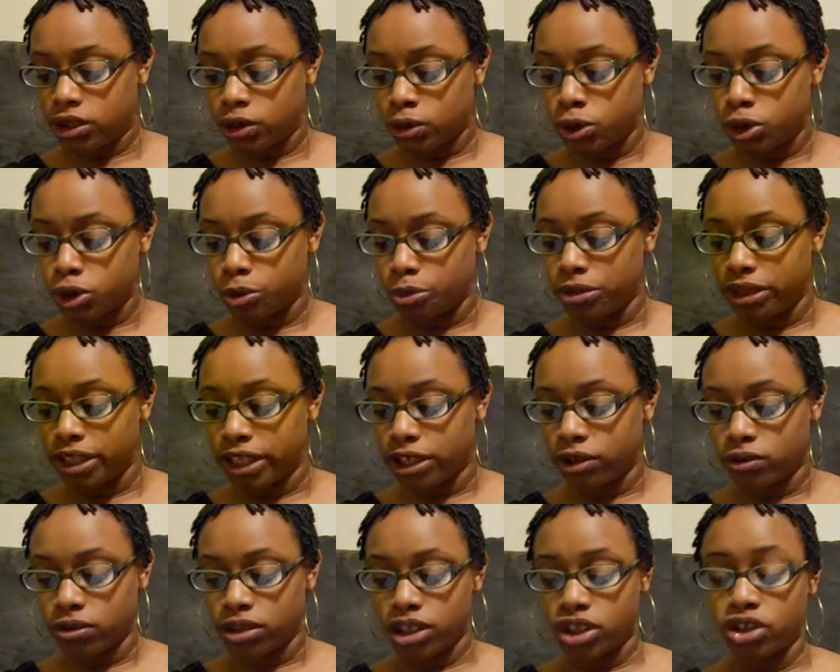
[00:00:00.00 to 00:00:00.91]
social, and
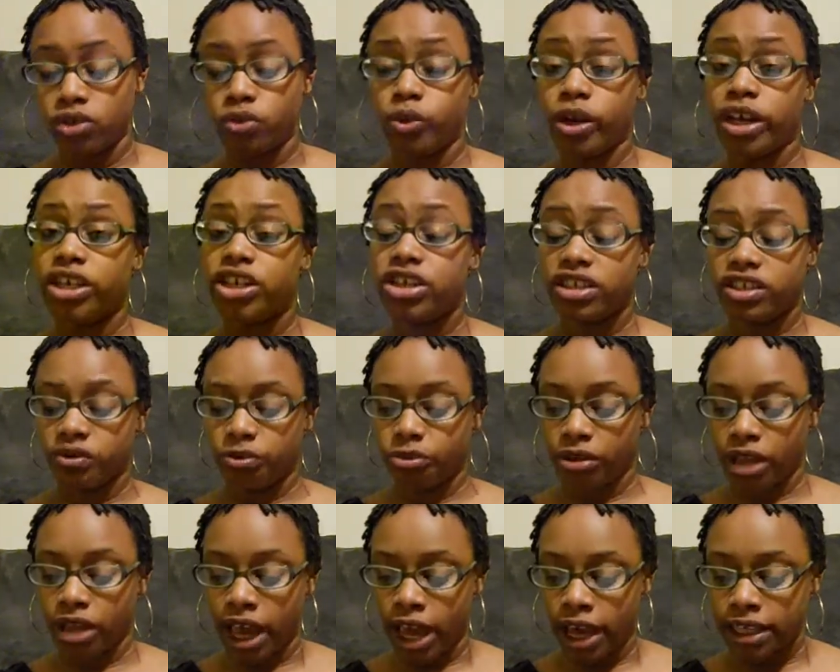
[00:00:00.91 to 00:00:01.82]
political situations of
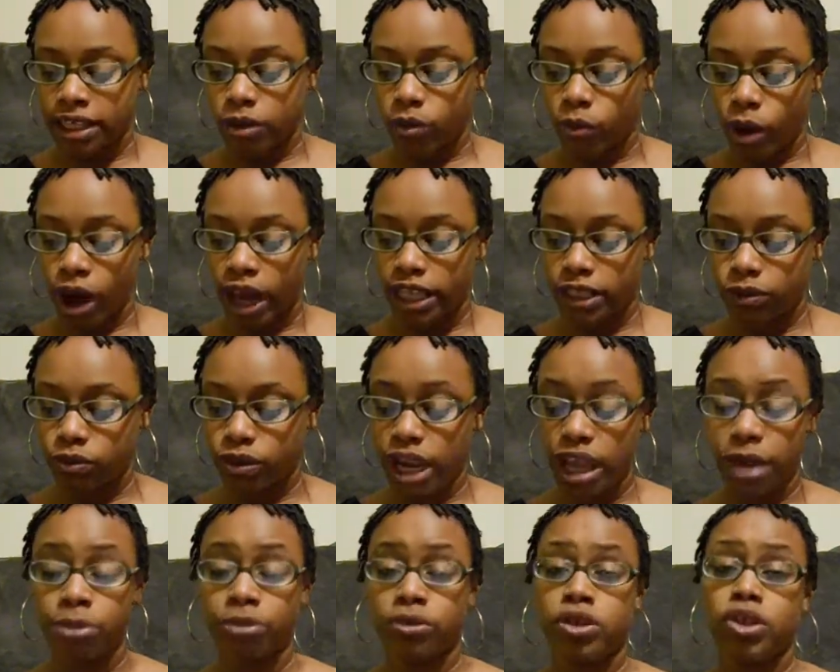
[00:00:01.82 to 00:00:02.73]
blacks, whites were
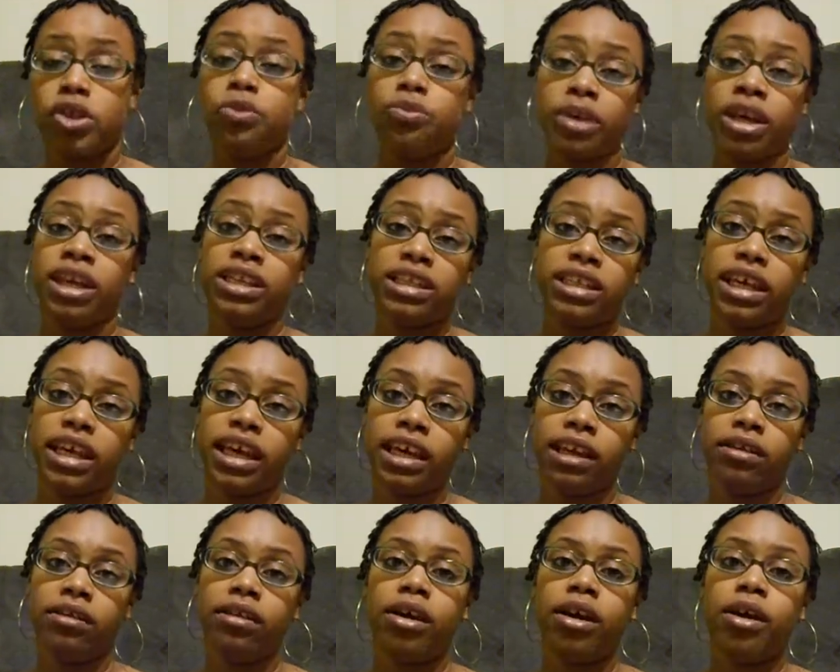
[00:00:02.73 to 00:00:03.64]
able to
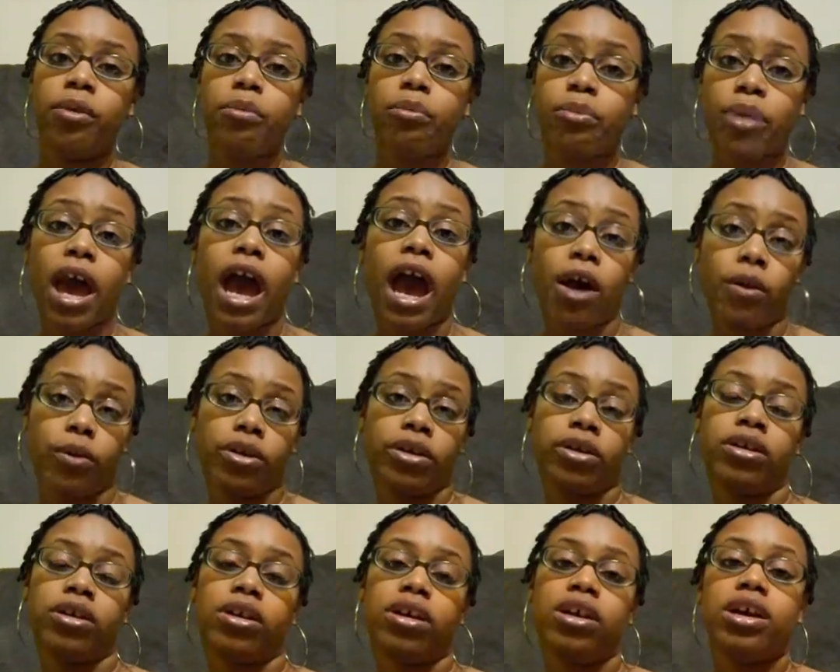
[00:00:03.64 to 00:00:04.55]
maintain power.
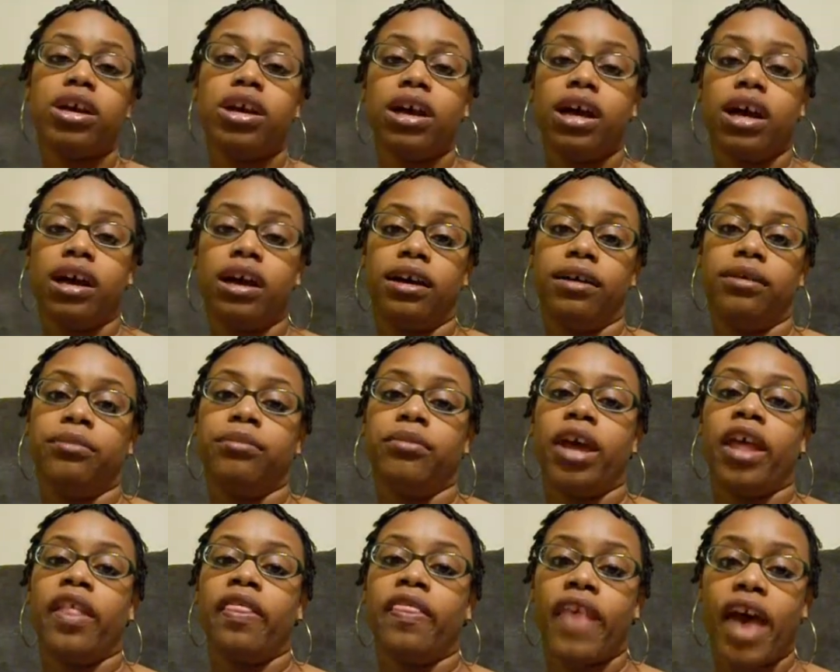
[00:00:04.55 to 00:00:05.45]

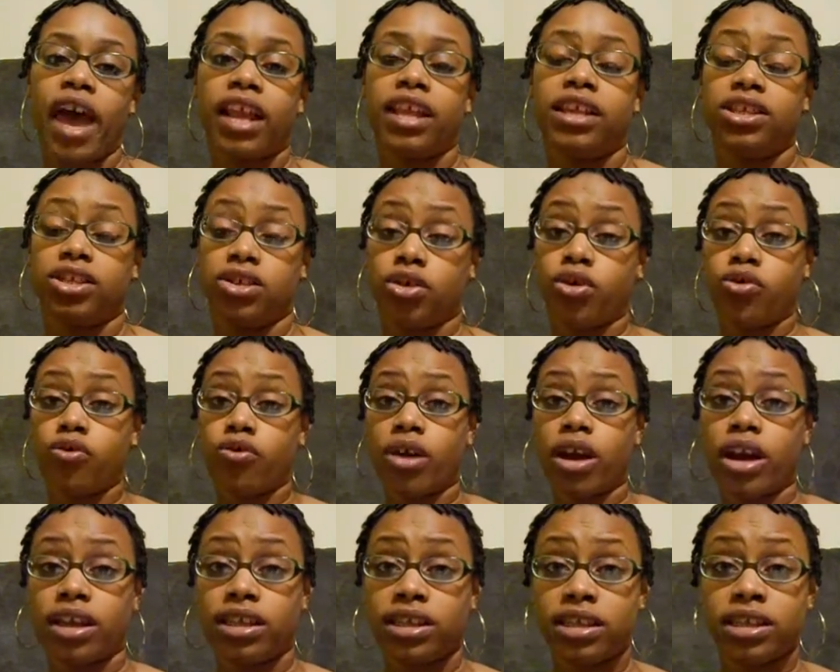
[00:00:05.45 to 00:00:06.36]
And that is the
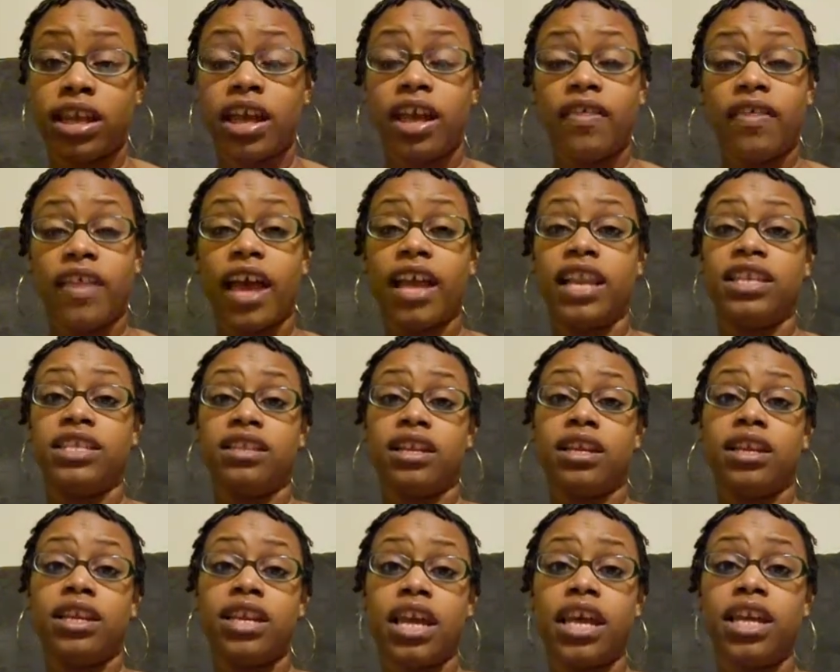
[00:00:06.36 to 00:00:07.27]
crux. That is the
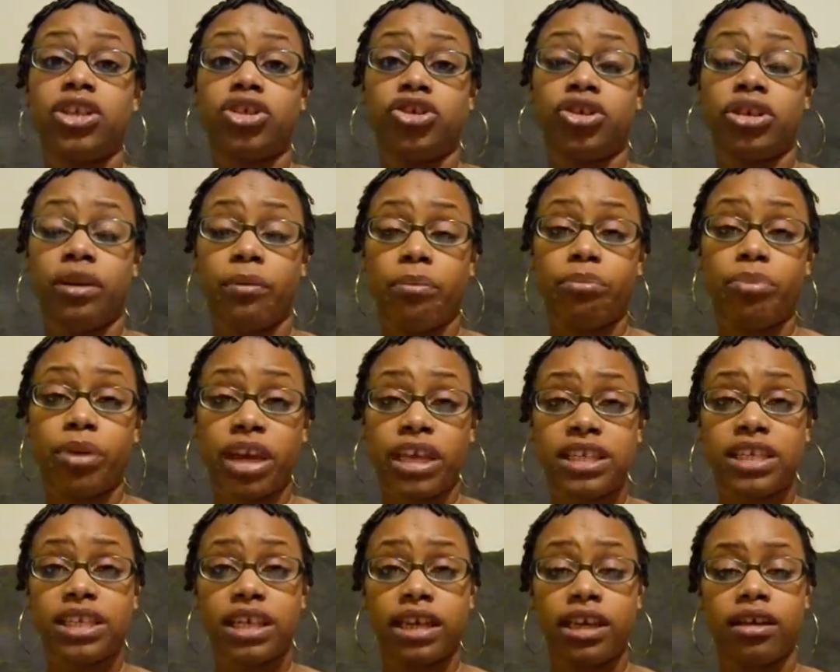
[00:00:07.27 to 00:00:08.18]
nature, the
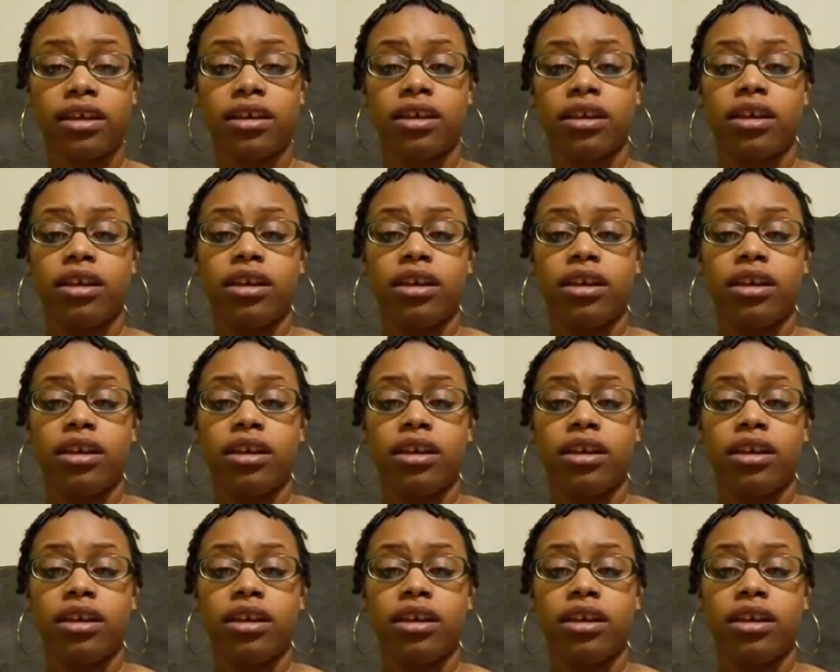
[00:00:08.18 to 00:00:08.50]
basic